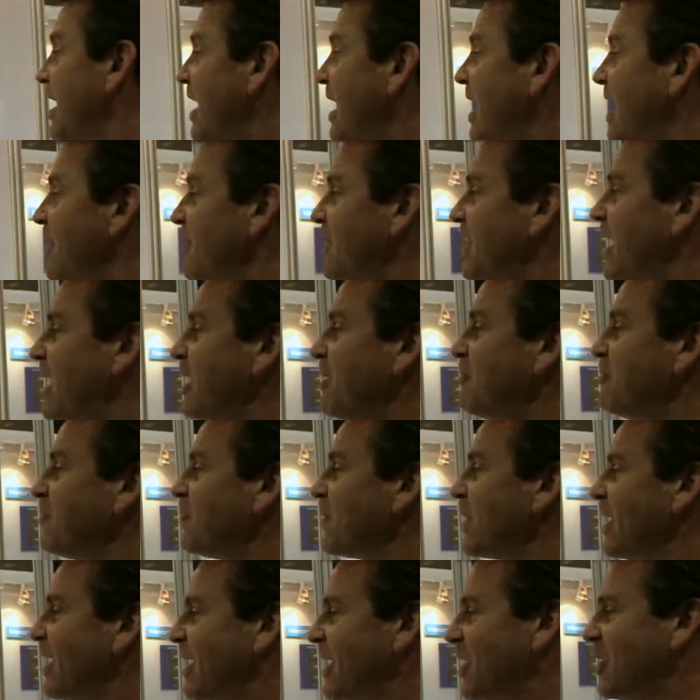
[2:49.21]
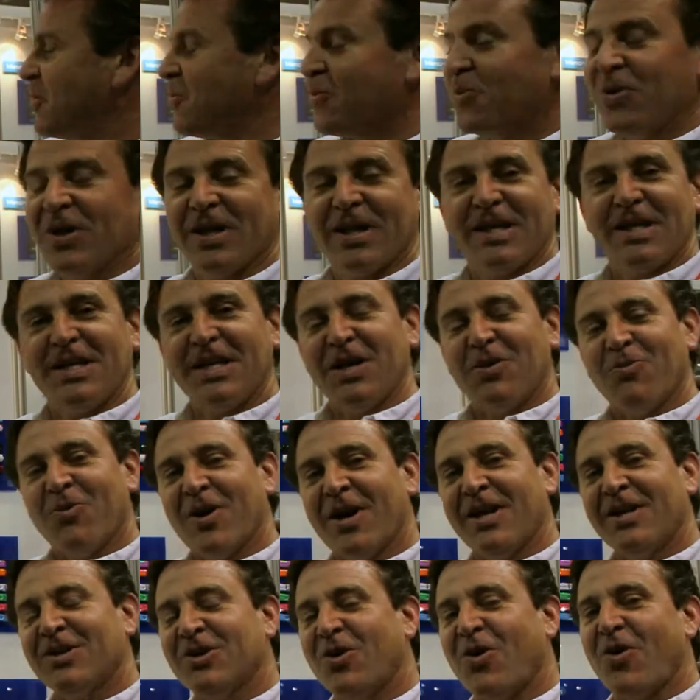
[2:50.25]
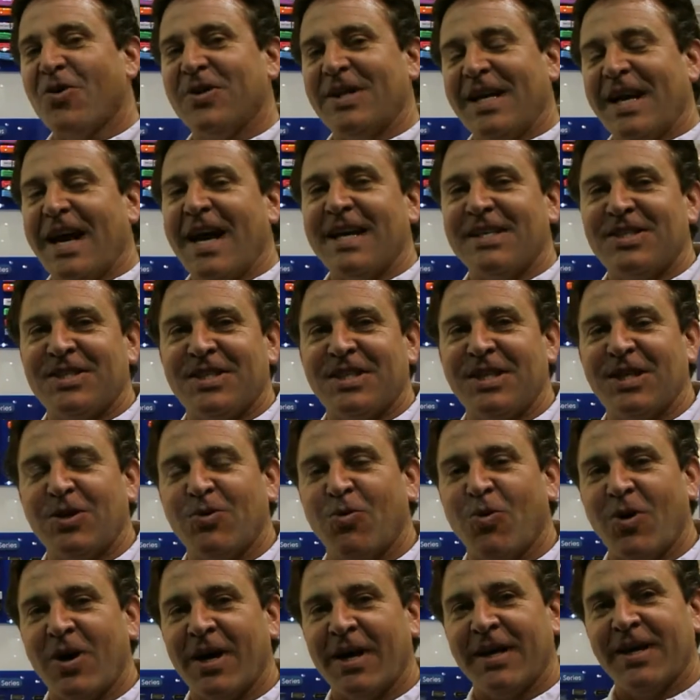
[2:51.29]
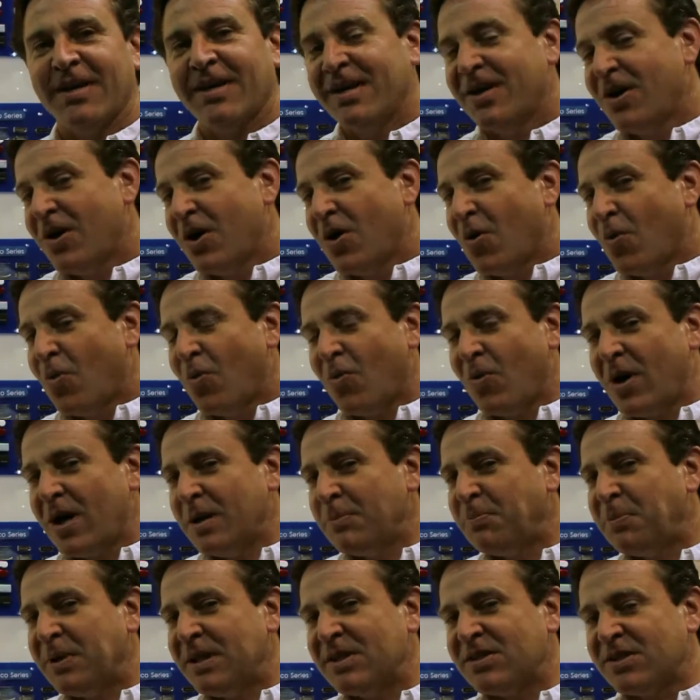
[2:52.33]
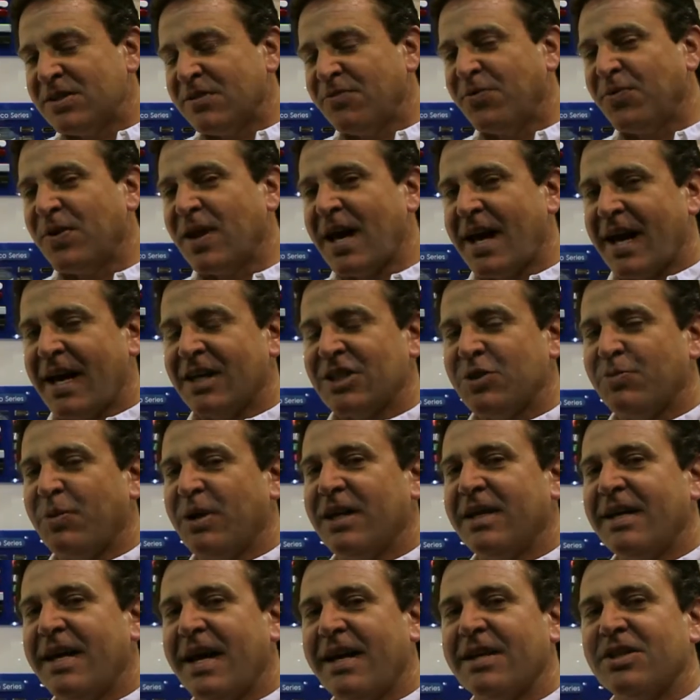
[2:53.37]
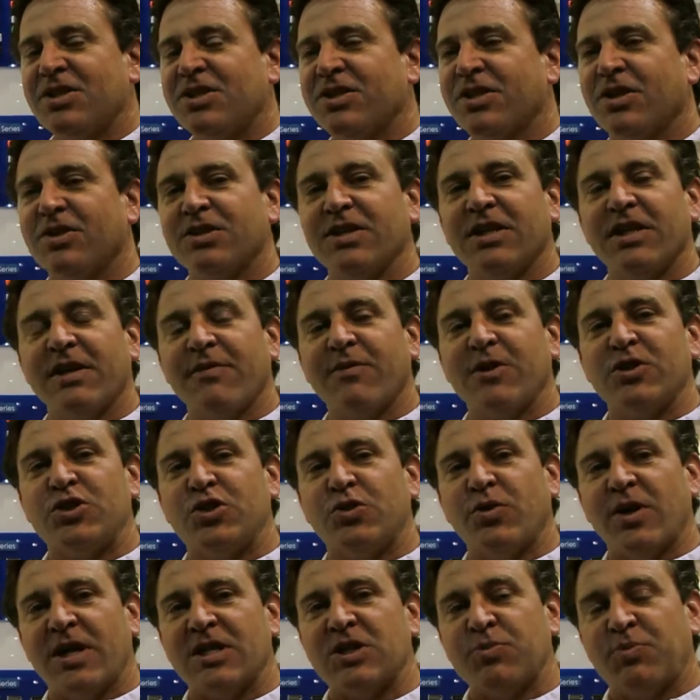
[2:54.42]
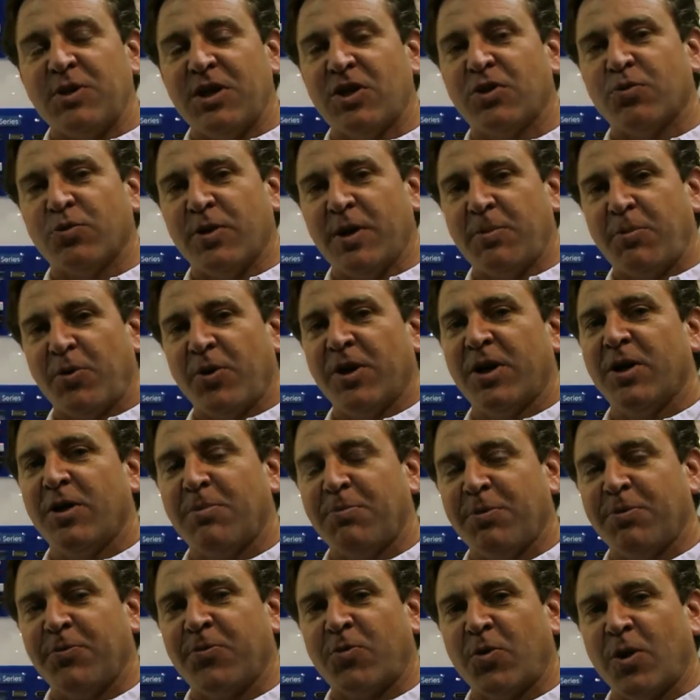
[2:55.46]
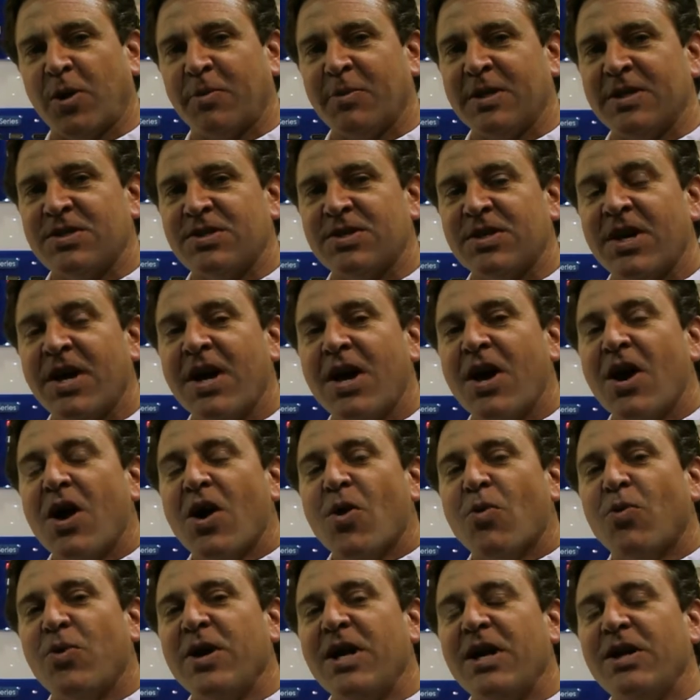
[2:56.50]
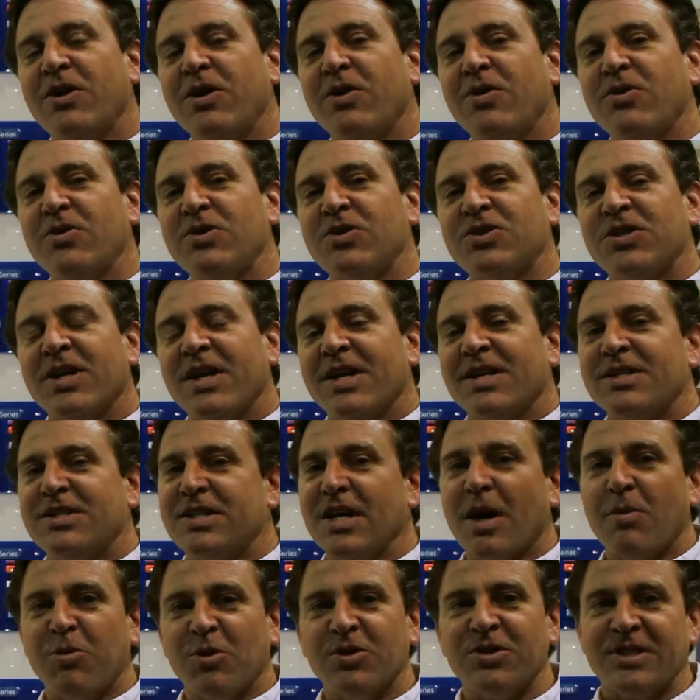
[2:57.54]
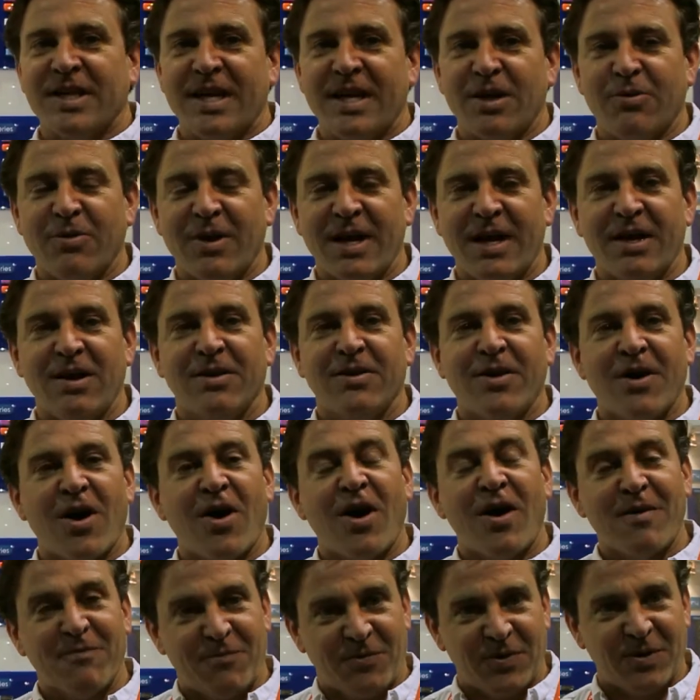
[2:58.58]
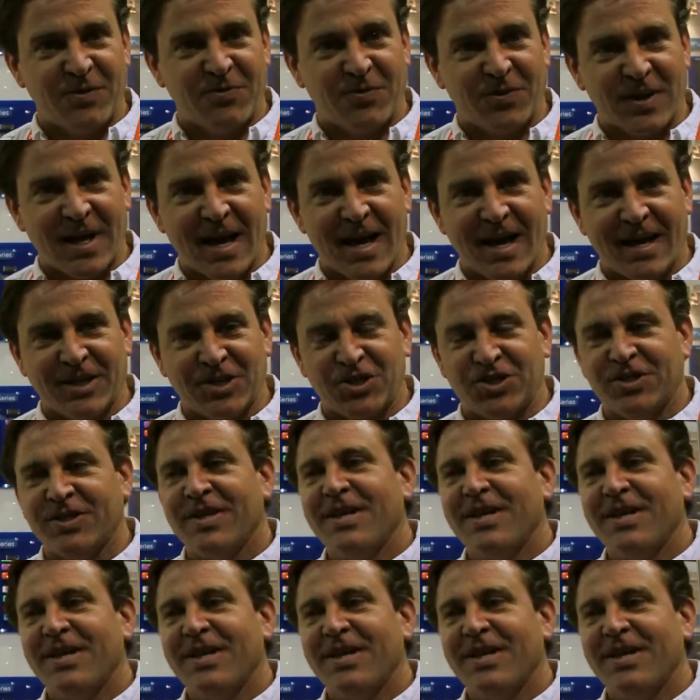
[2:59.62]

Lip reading: And then a really neat one called the ST1. 1 piece of flash, but yet it still delivers USB 3.0 performance. We use double data rate on-feed flash.